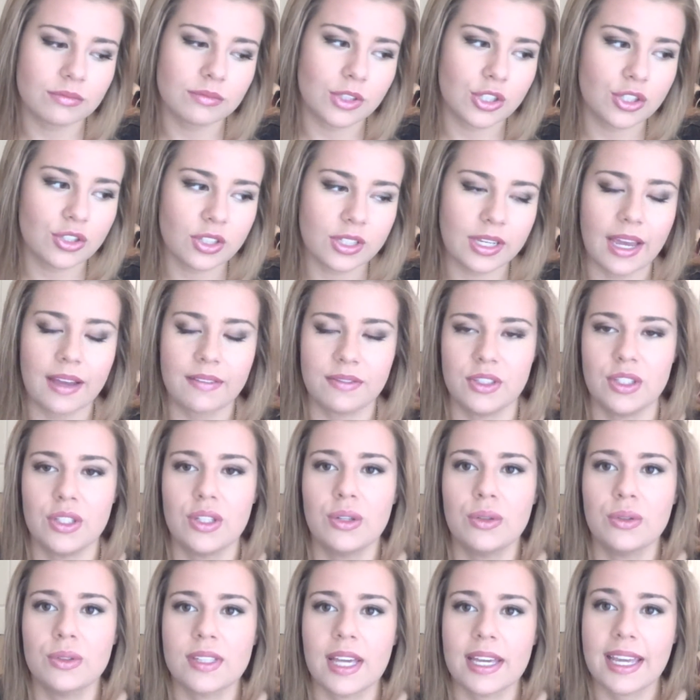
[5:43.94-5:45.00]
usually have to
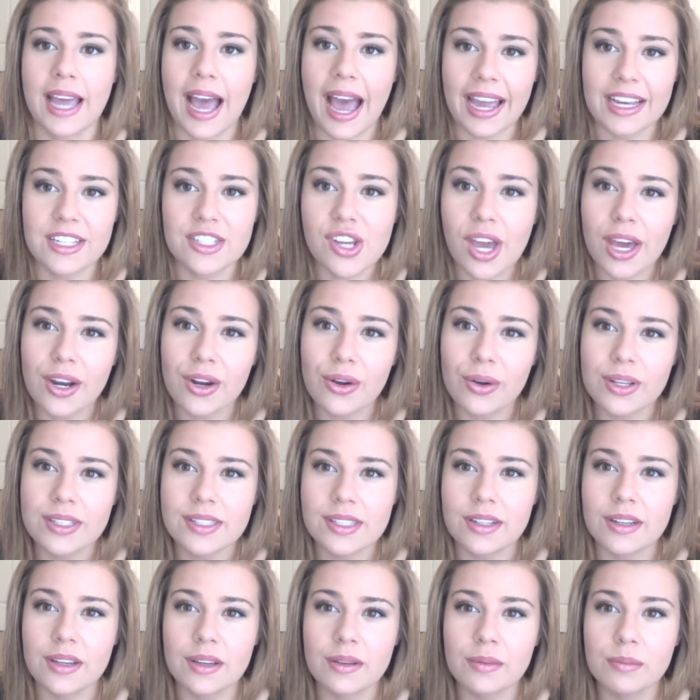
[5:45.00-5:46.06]
use like
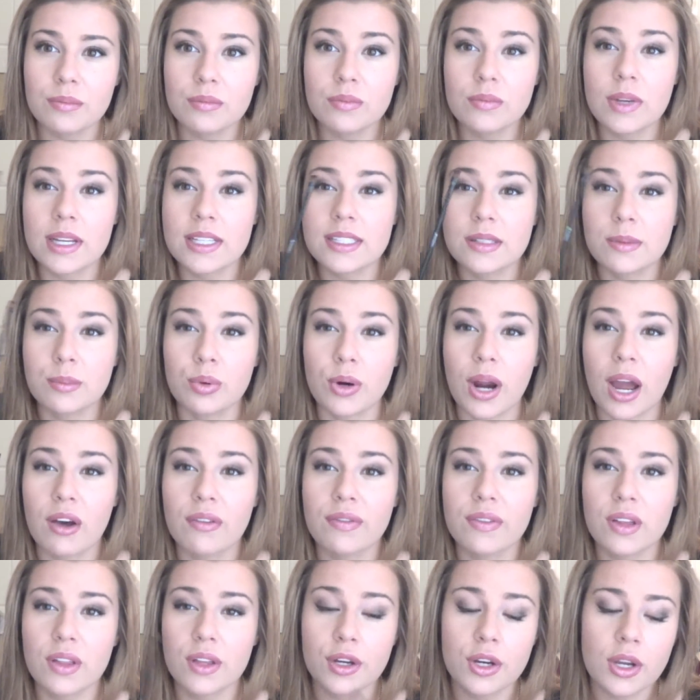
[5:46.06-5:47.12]
eyeshadow as a brow
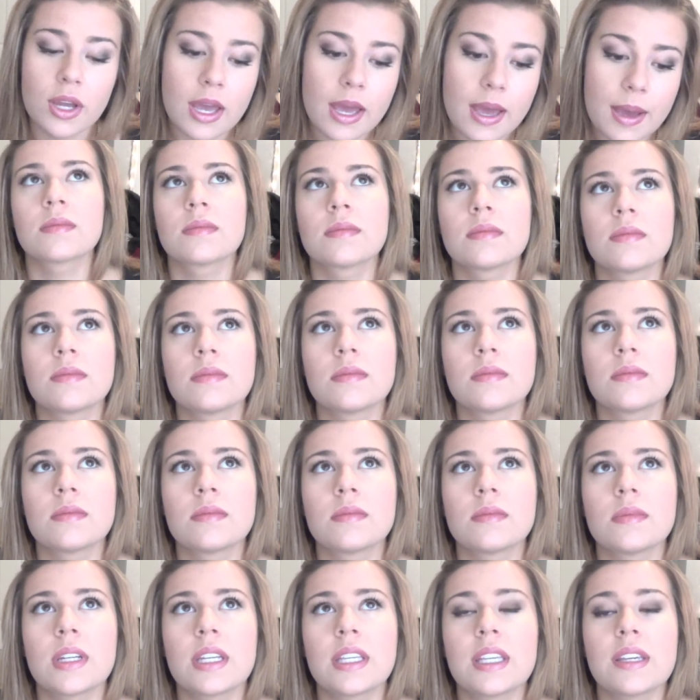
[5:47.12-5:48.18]
filler.
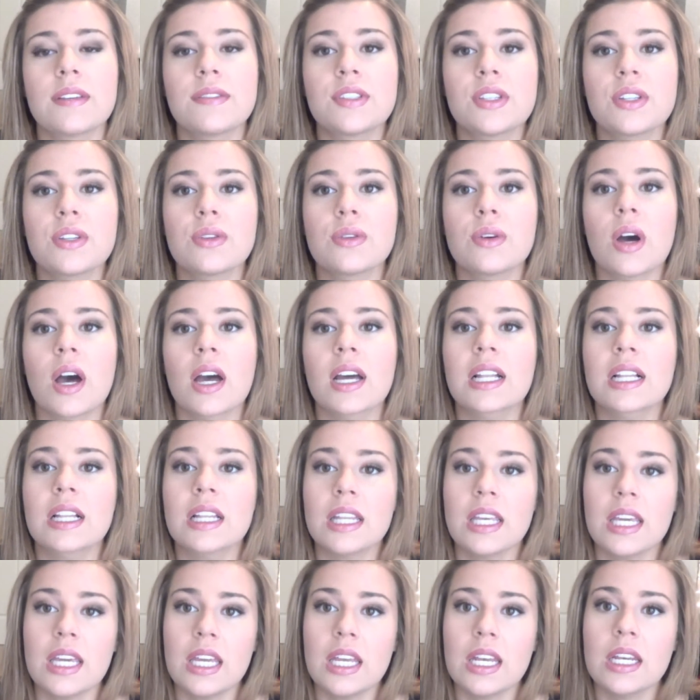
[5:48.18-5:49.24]
It gives you a
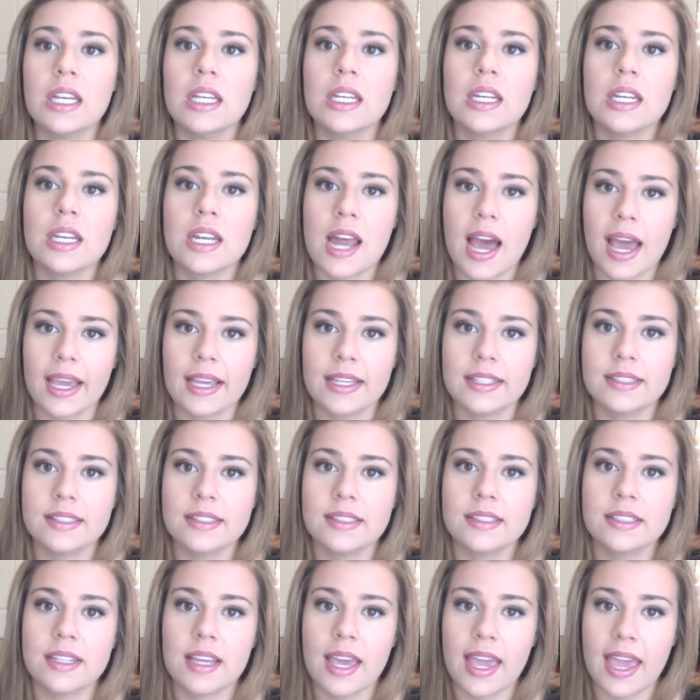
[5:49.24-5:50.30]
clean,
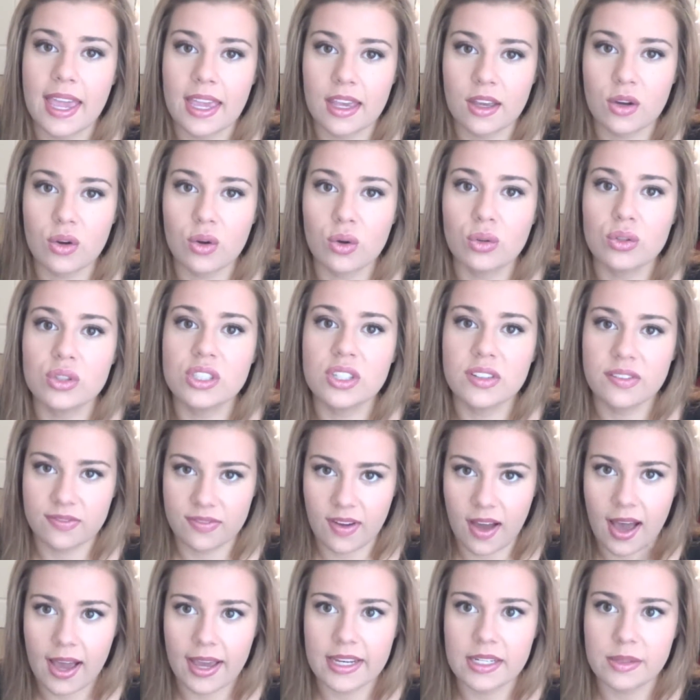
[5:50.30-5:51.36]
nice, angled,
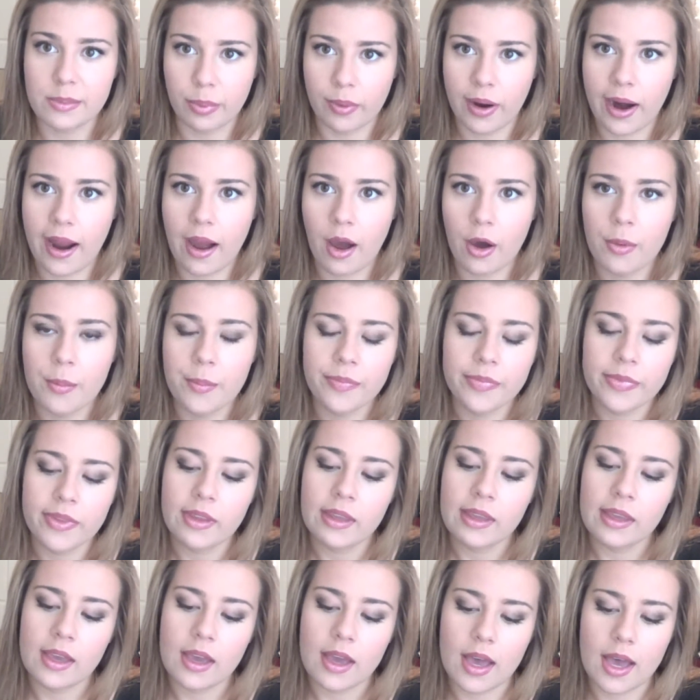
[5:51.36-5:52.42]
defined brow.
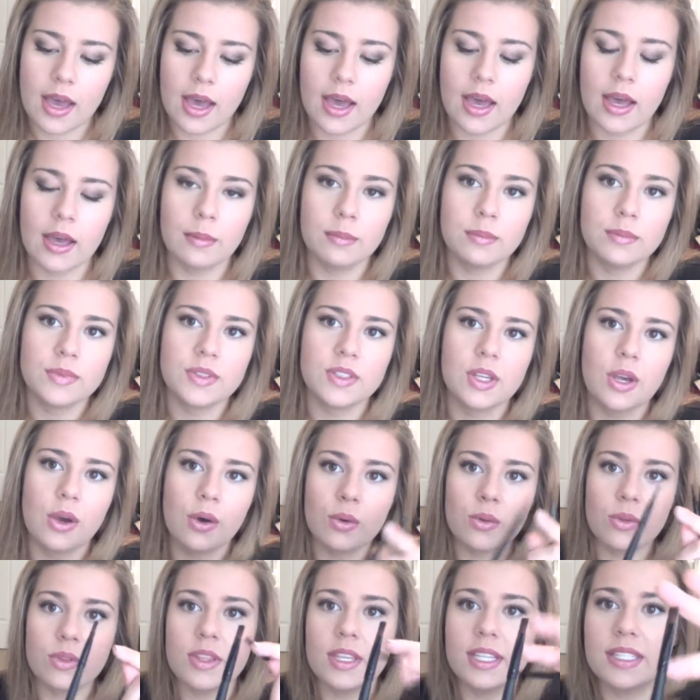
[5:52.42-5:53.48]

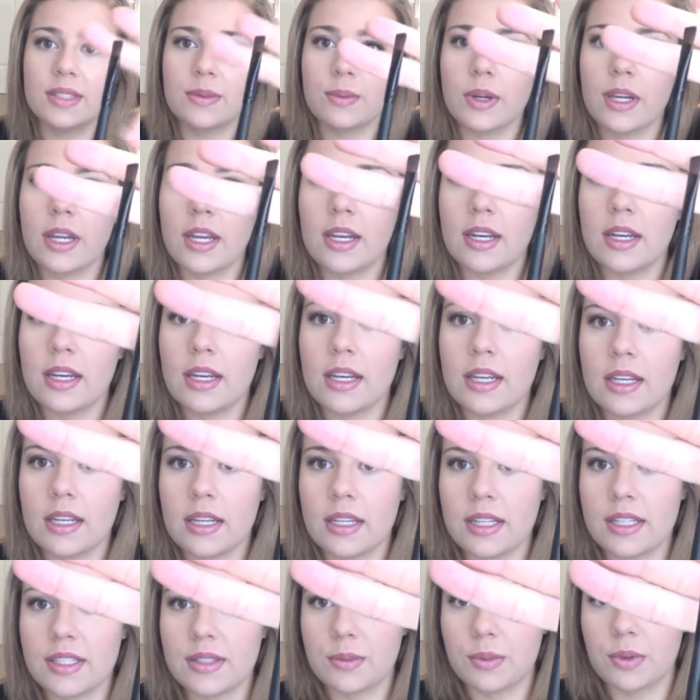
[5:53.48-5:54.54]
So this one
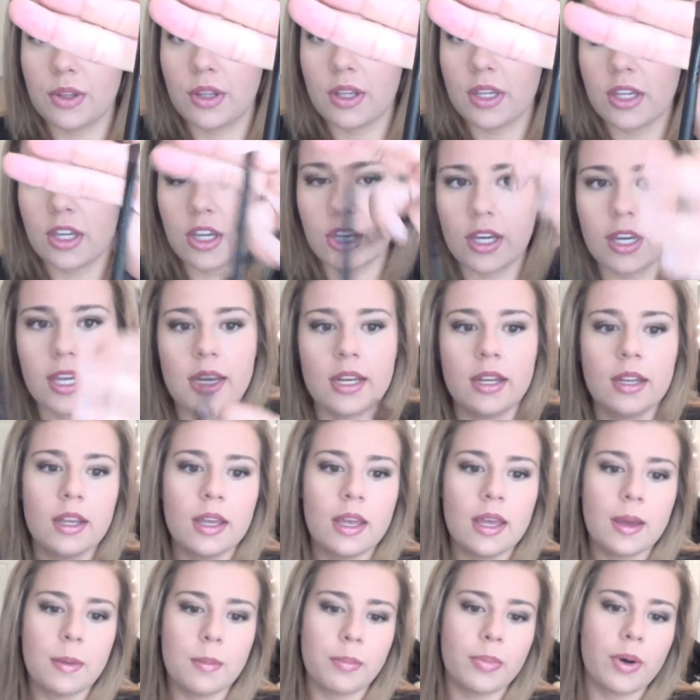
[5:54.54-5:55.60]
is really good,
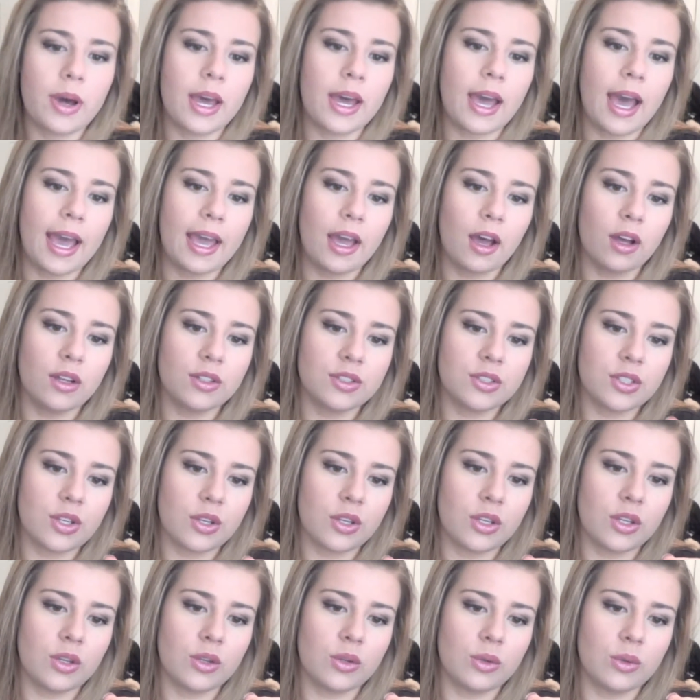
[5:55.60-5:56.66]
but I also
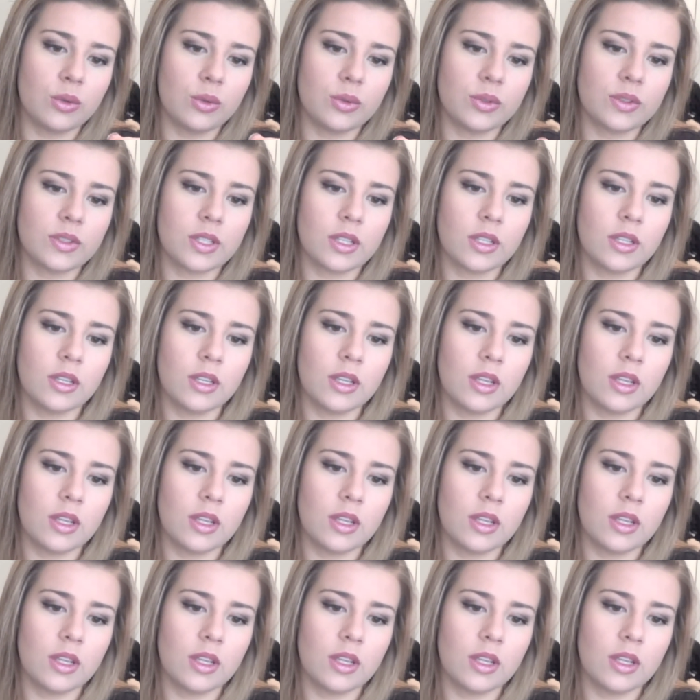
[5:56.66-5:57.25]
use